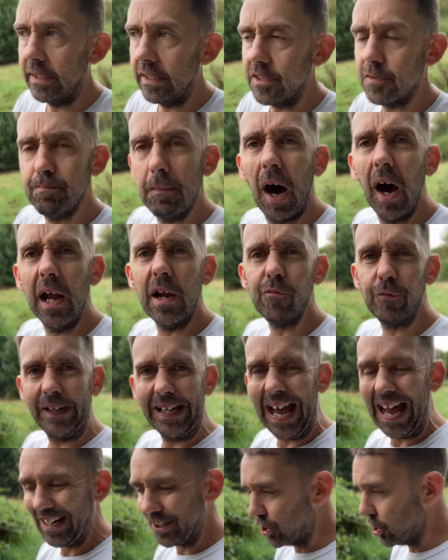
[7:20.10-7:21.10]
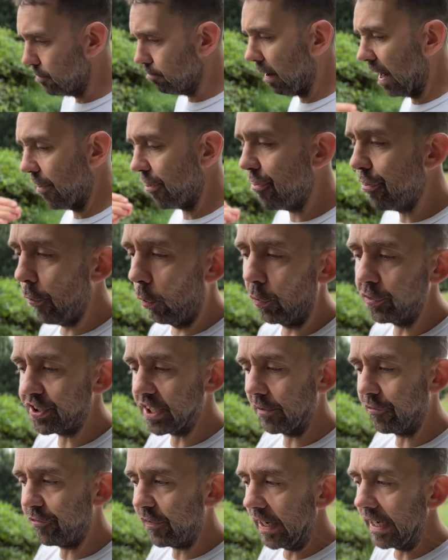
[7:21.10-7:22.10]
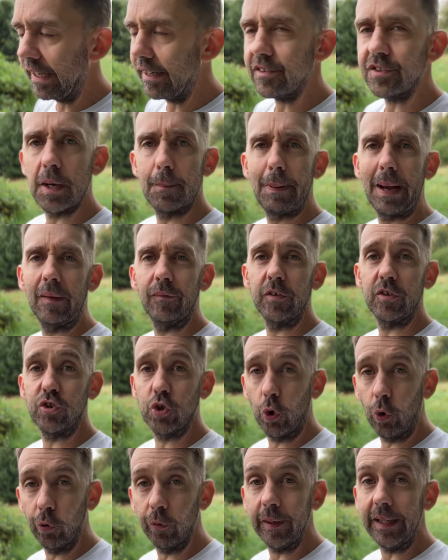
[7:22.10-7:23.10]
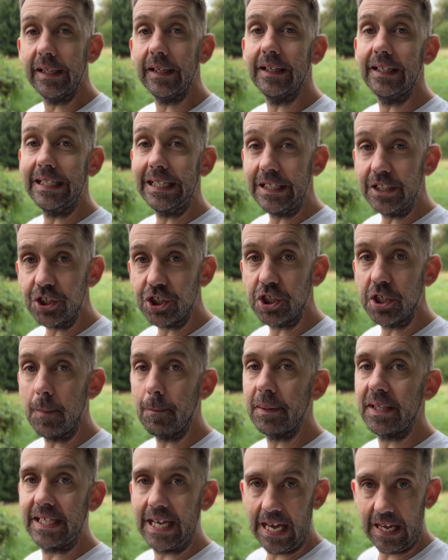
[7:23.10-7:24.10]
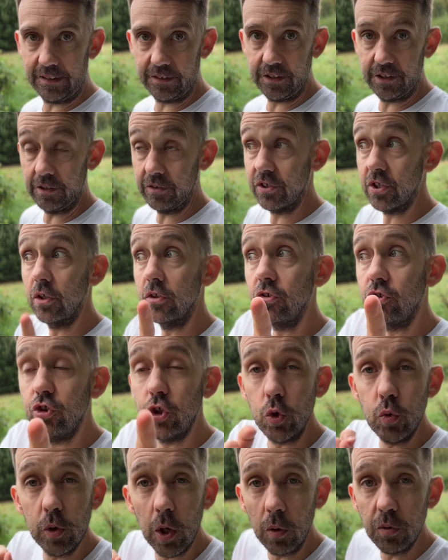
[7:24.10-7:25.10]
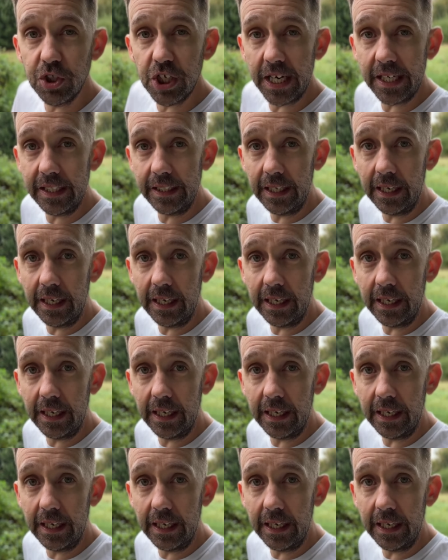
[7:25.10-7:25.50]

is my reaction, my thoughts and feelings about the Tory leadership candidates. Do go check it